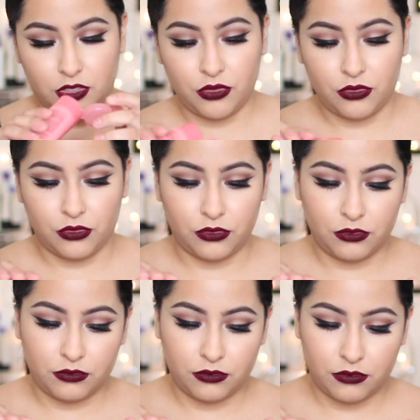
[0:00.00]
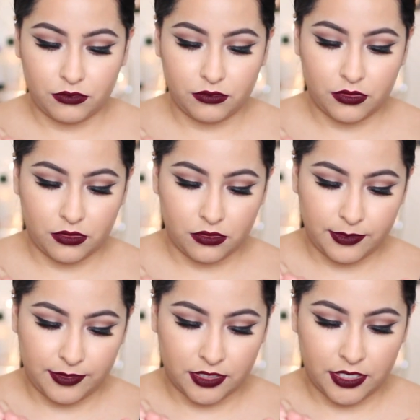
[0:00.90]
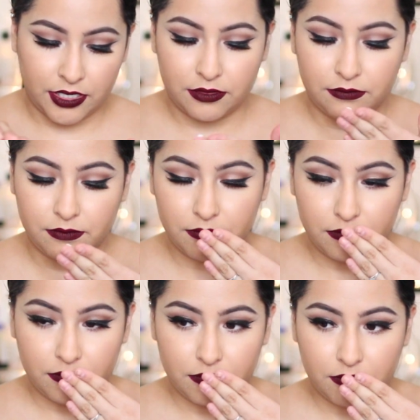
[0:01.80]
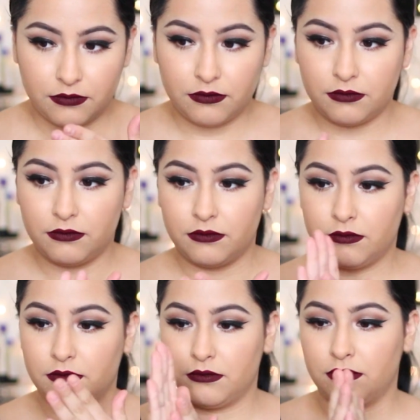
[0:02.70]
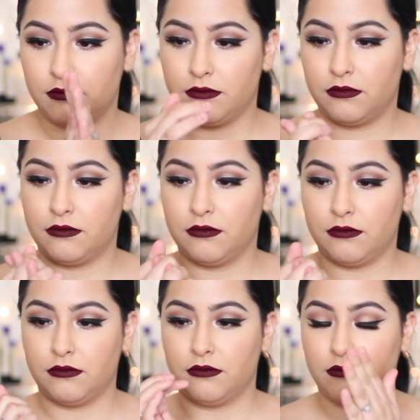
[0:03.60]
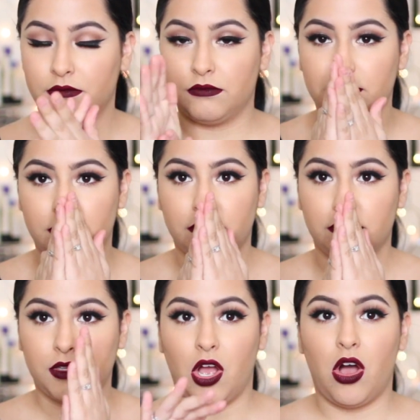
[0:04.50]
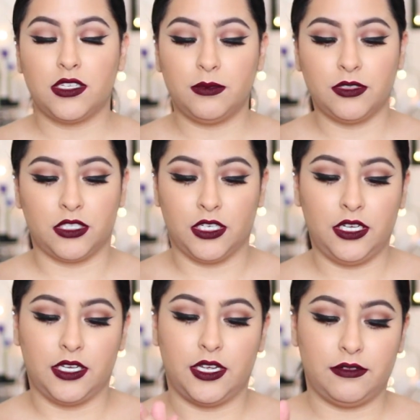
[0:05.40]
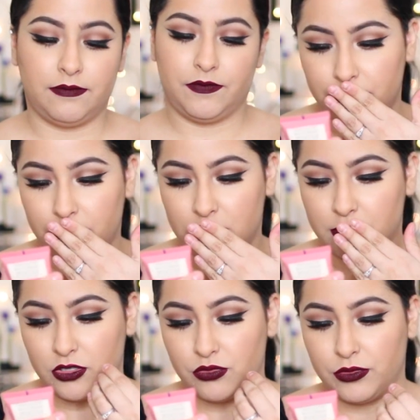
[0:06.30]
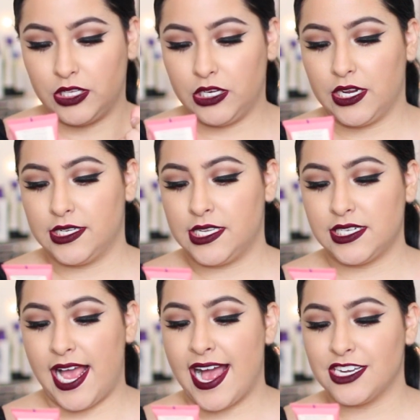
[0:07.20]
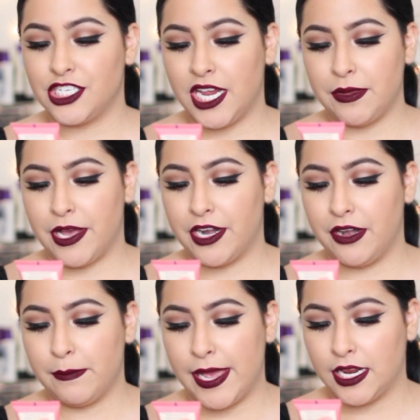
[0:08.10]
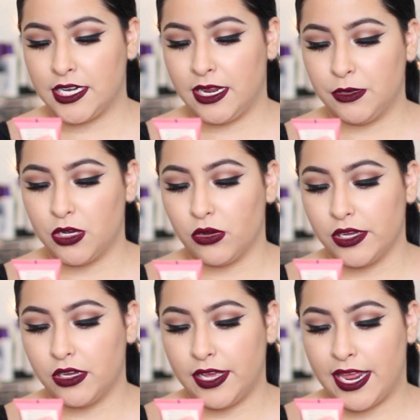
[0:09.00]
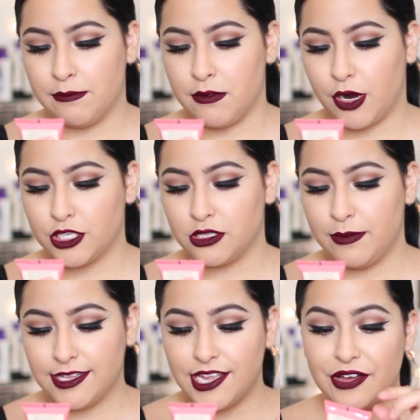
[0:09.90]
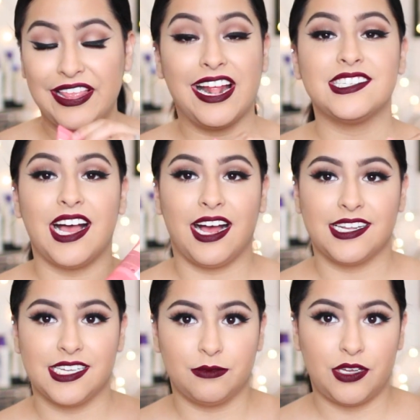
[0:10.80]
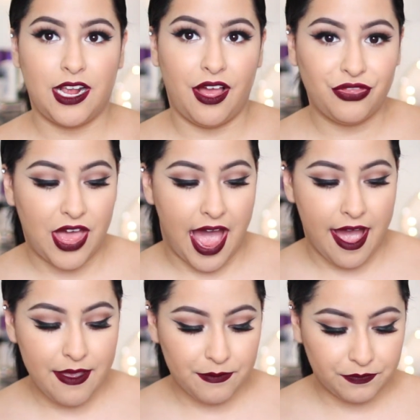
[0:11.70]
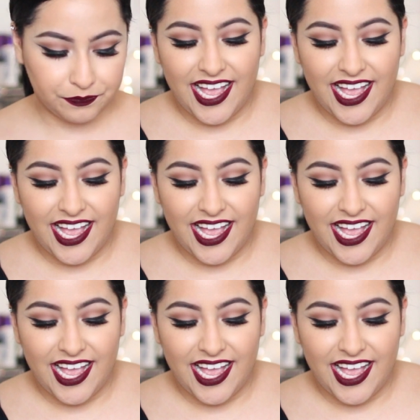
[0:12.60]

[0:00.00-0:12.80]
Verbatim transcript: Ooh, smells good. Oh, it smells good. It smells really good. It says it has shea butter, macadamia oil, and marshmallow. That's awesome. So I got that.